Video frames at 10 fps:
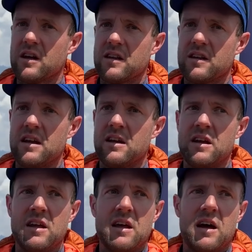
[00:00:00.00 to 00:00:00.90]
and then
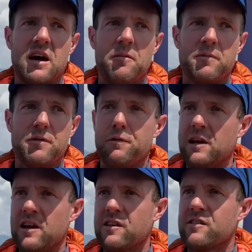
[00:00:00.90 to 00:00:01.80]
the
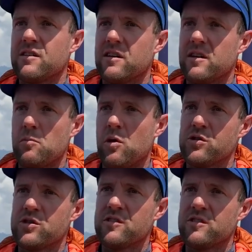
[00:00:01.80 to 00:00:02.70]
feelings, the
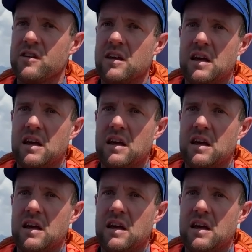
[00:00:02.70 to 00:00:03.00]
emotions,